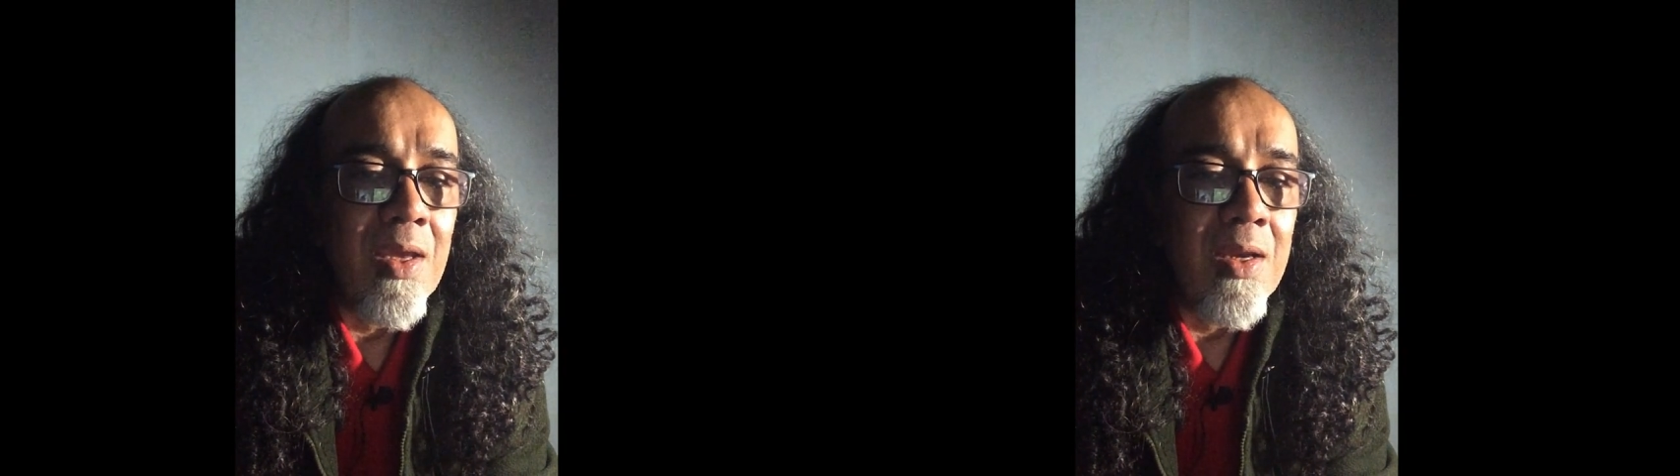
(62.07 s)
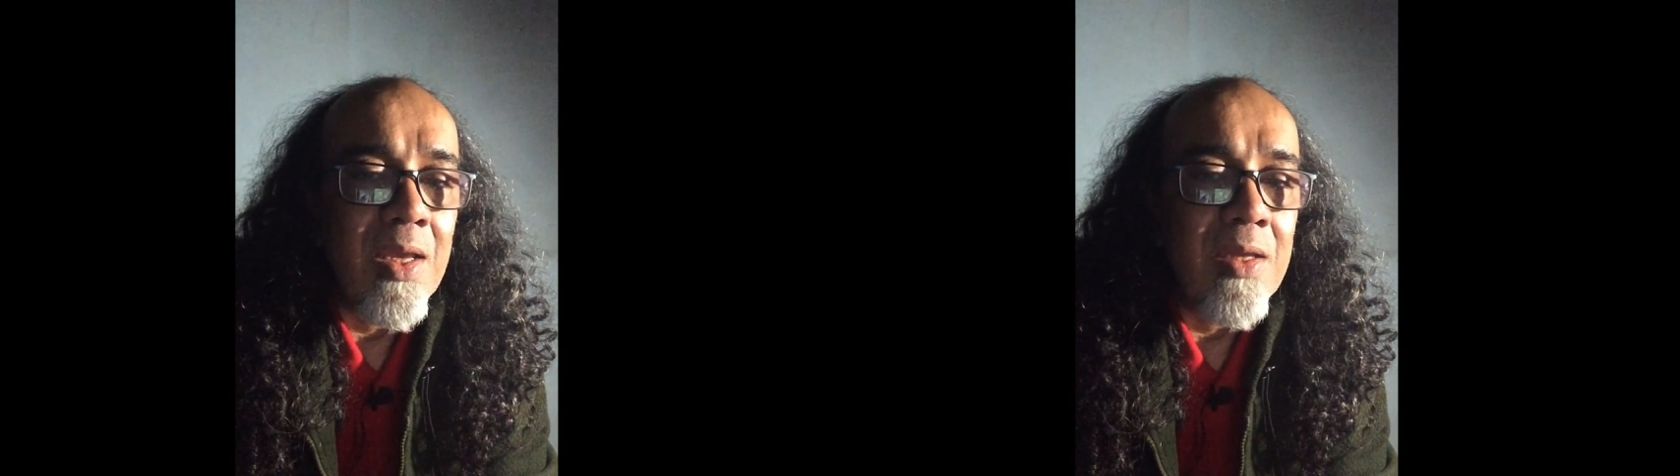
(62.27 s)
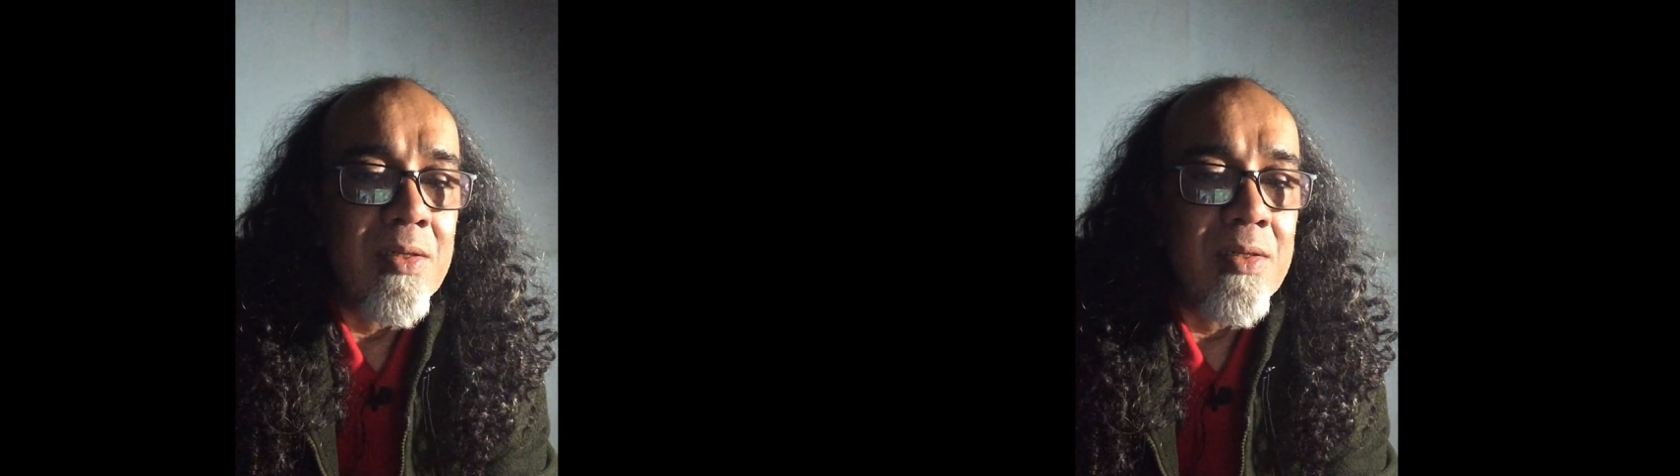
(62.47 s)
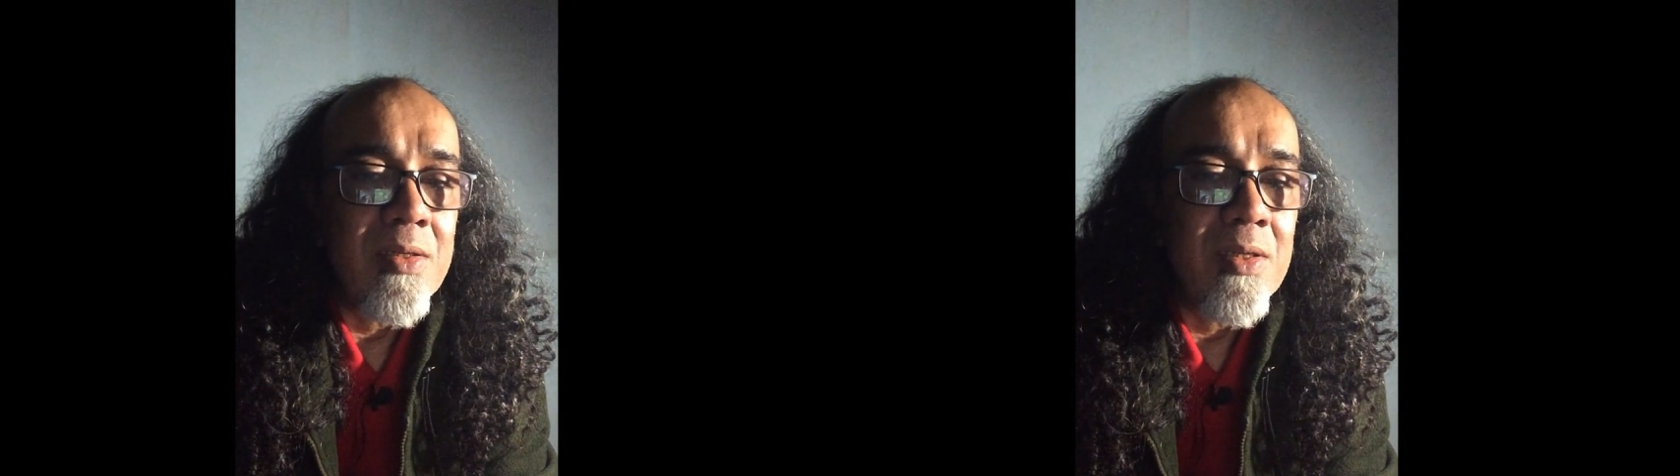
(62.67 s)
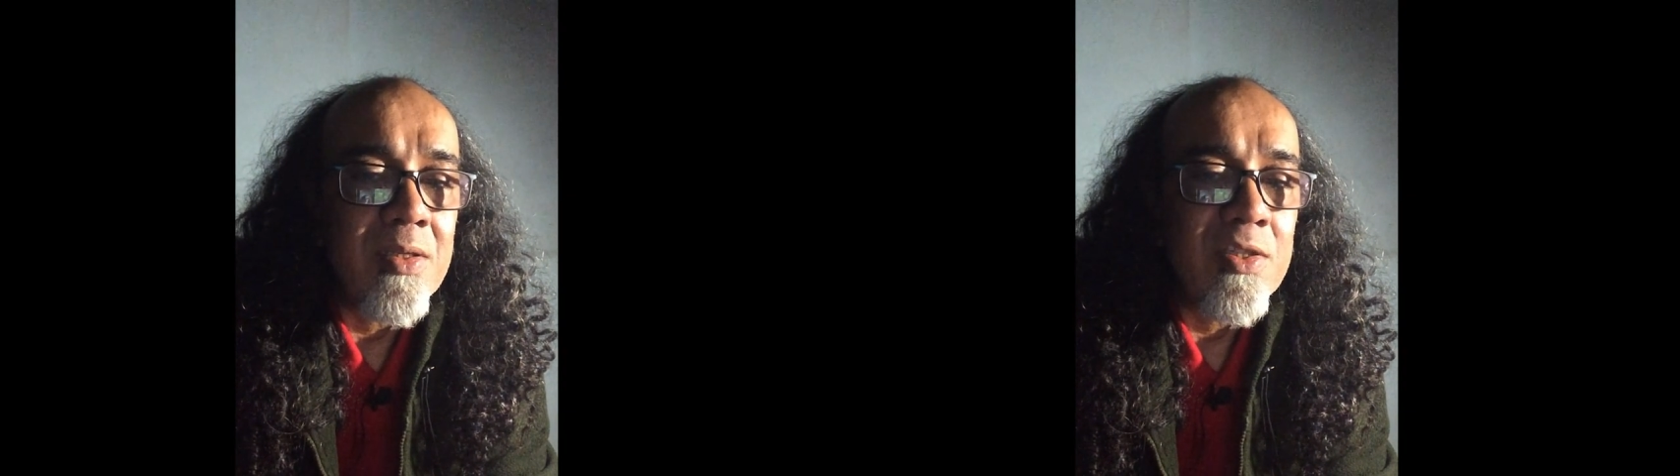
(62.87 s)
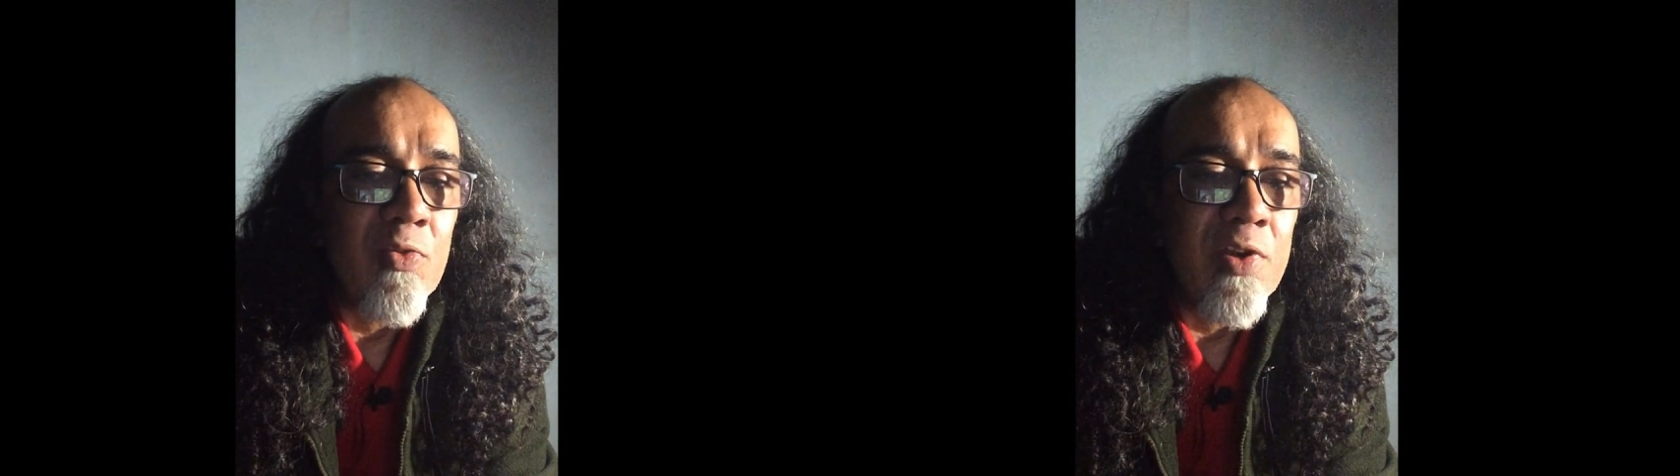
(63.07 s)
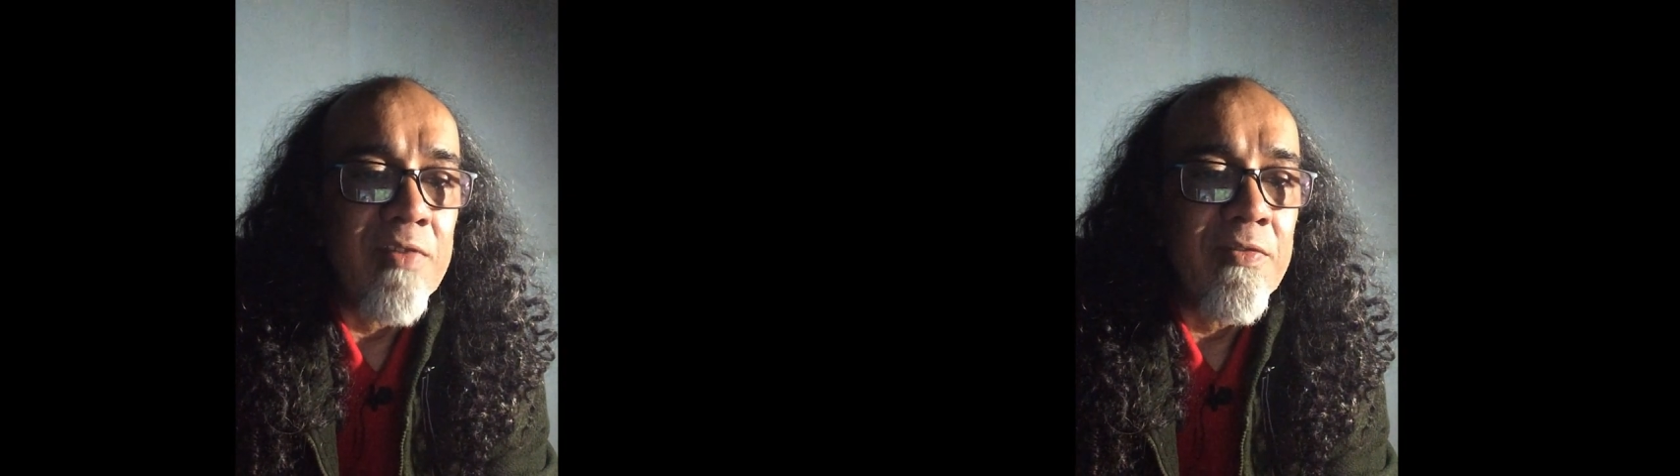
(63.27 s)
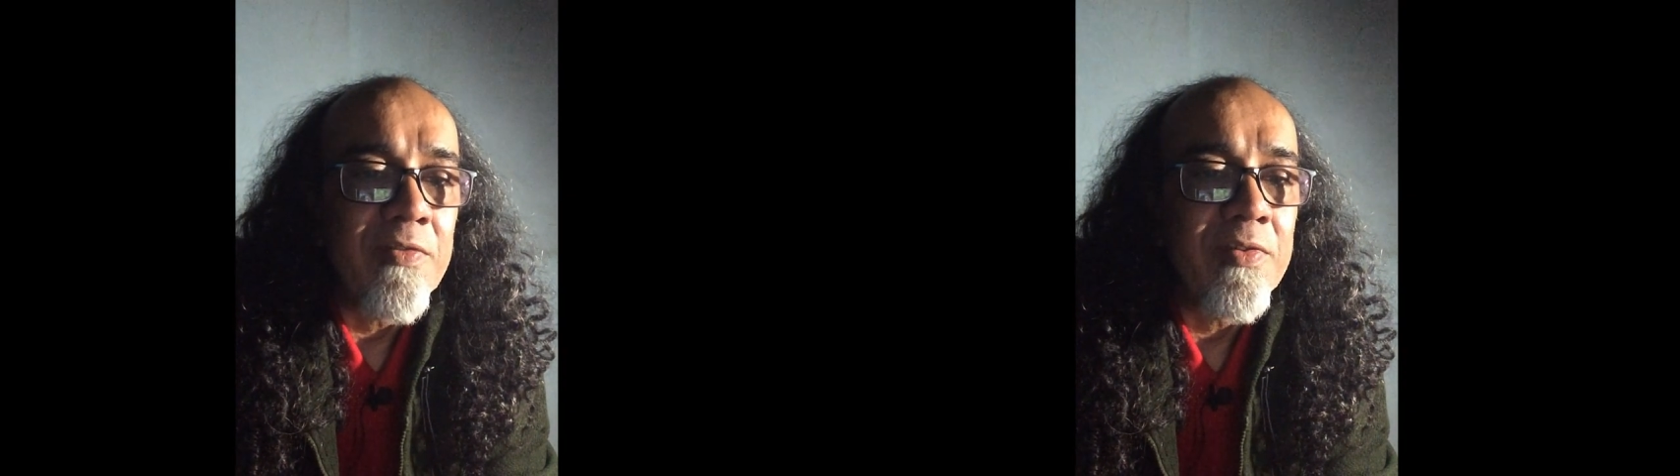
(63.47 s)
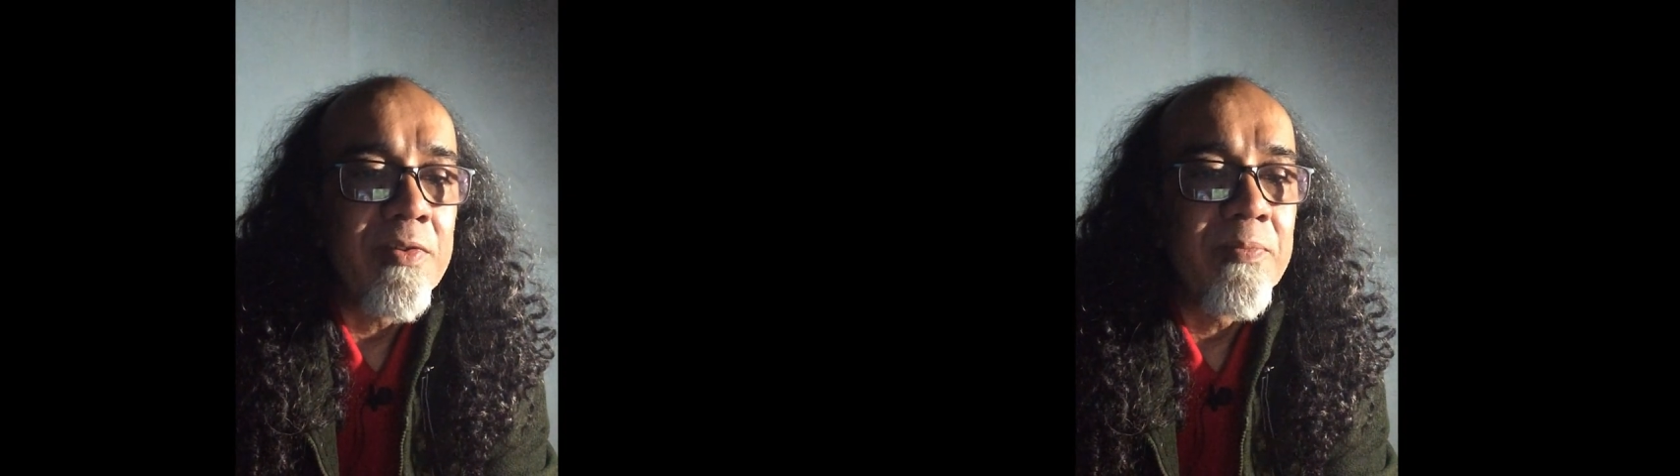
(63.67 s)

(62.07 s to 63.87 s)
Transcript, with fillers: and end his grief.